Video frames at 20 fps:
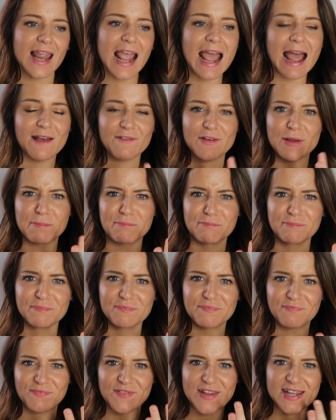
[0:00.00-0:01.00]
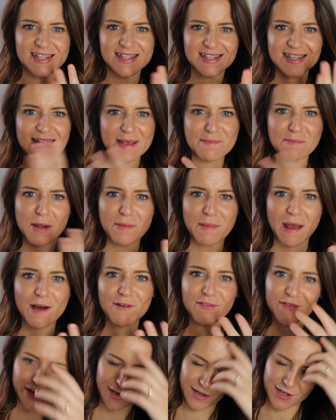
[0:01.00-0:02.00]
having this in my
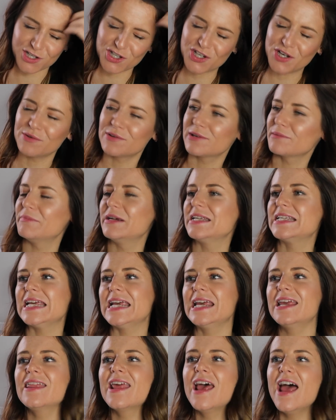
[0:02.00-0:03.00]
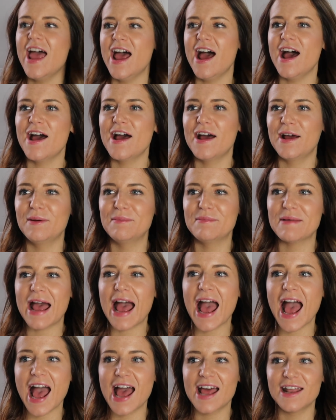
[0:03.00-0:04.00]
mouth and like shielding my teeth,
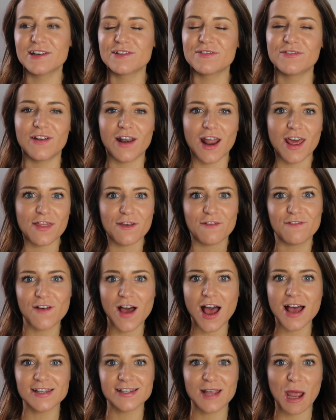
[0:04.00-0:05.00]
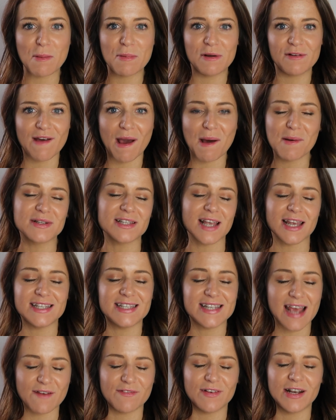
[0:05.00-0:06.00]
and for like the first couple of hours I
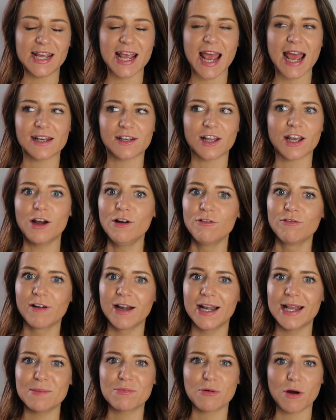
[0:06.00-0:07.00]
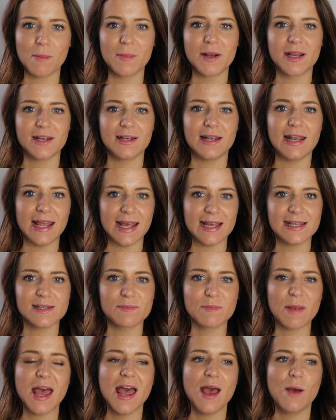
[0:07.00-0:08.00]
definitely had like a really prominent
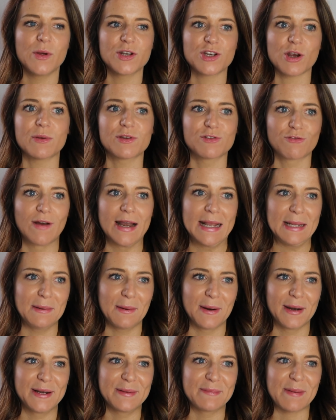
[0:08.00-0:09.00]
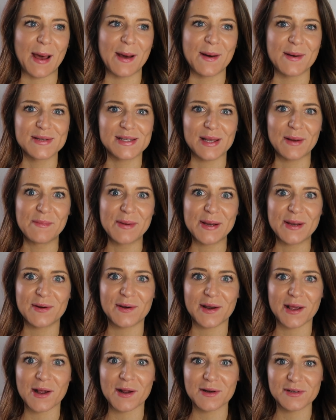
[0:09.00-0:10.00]
lisp, which I was really worried about. I was like, oh my
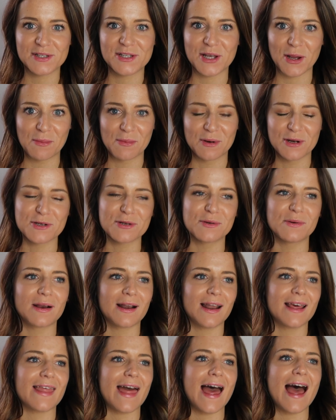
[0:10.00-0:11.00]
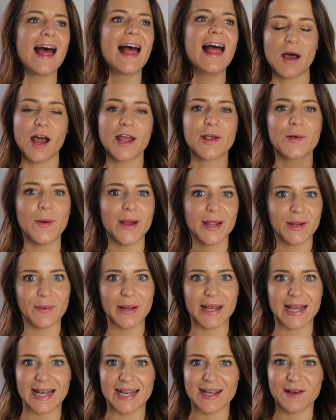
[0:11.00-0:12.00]
god, I don't want to talk like that, but I quite
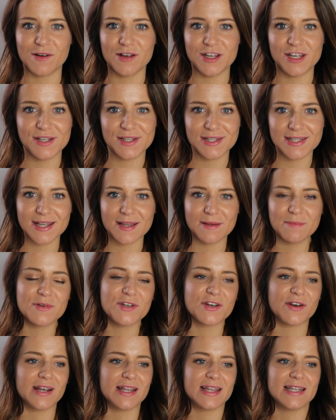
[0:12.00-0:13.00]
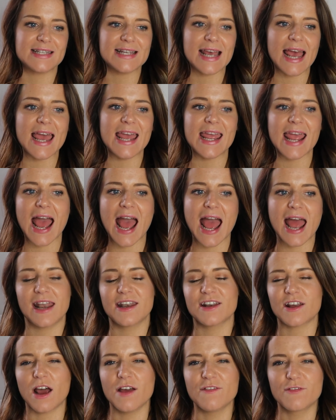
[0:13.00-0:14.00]
quickly got used to them during the day,
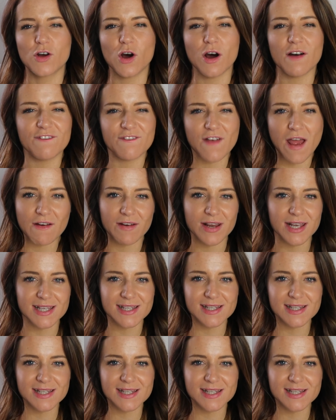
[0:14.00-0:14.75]
and I've got a very